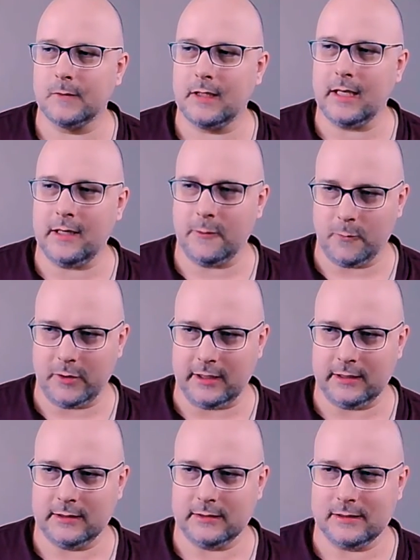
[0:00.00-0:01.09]

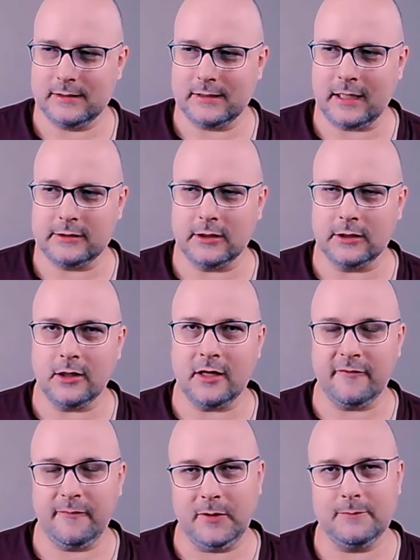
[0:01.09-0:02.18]
gateway is that a lot
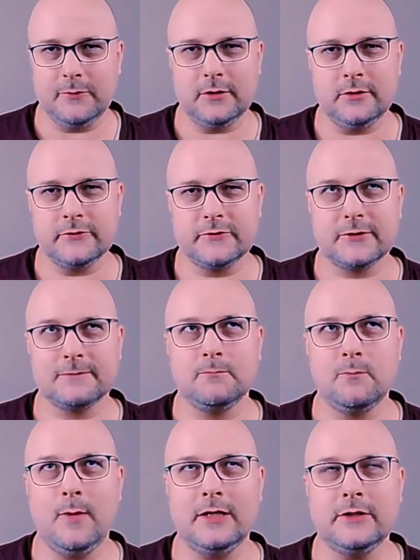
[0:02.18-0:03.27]
of people's
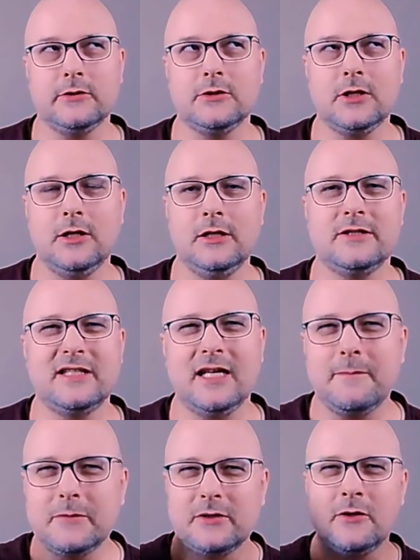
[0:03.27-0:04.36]
mental
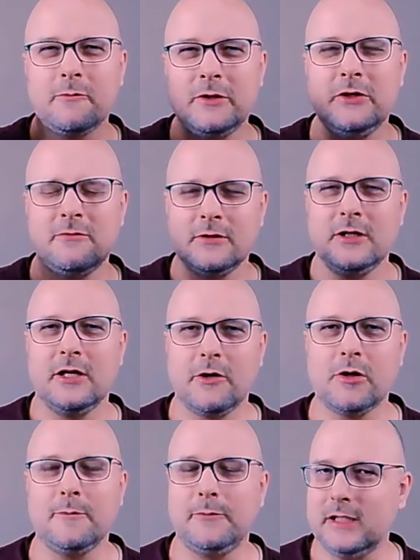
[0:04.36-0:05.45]
concept, you know, when you
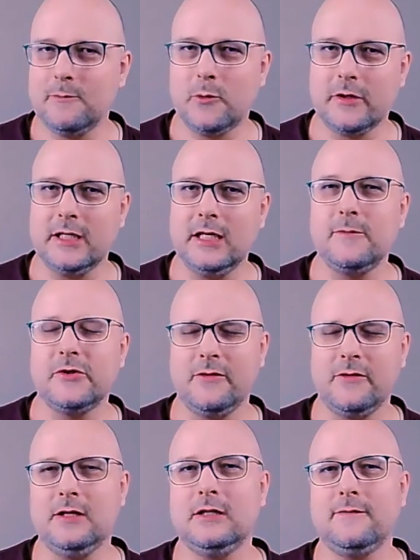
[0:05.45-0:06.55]
grow up playing board games, you're
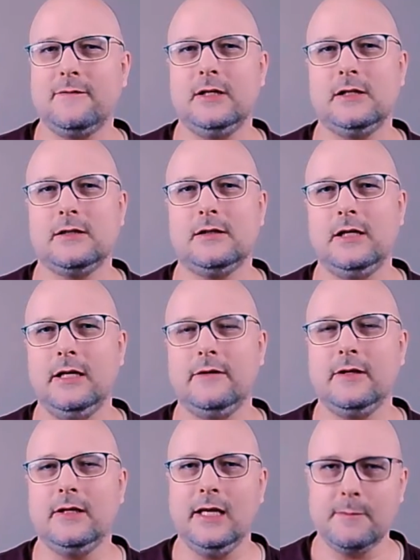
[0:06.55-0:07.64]
thinking of things like
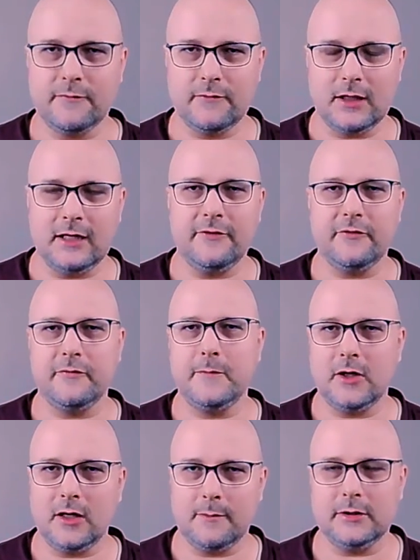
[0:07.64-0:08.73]
the game of life,
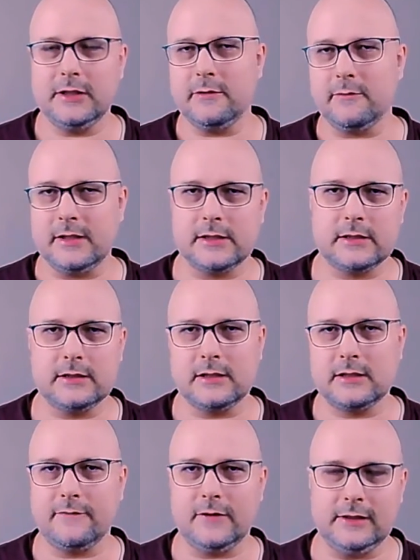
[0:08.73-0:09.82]
Monopoly, Risk, and
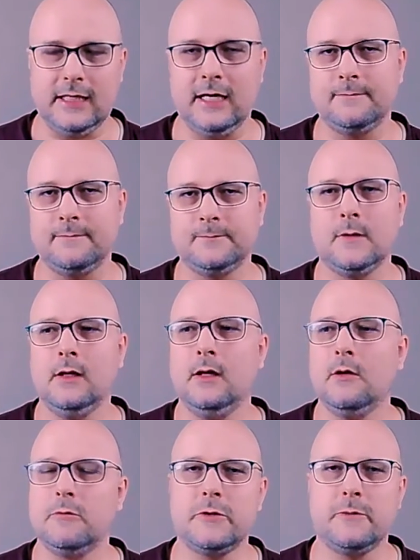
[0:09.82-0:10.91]
stuff like that,
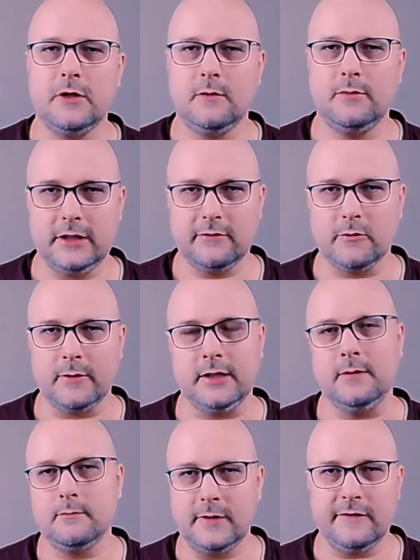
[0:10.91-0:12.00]
which we all played growing
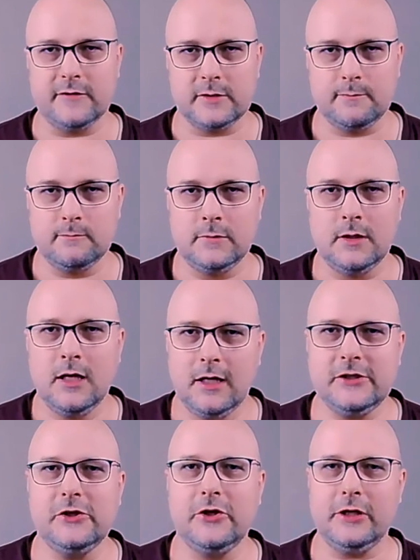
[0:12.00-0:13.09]
up. Many of
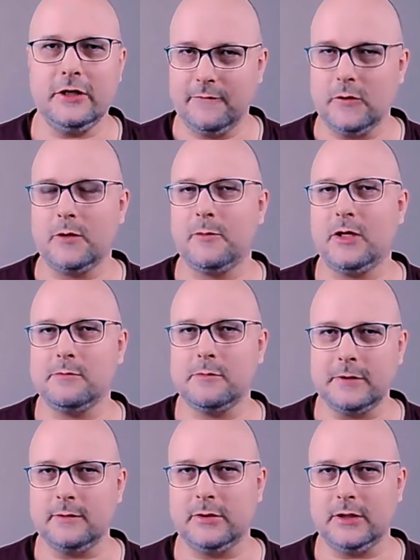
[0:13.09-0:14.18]
us nerdy folk
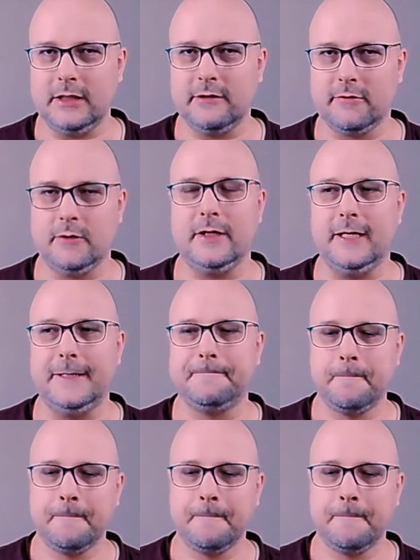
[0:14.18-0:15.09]
probably played growing up.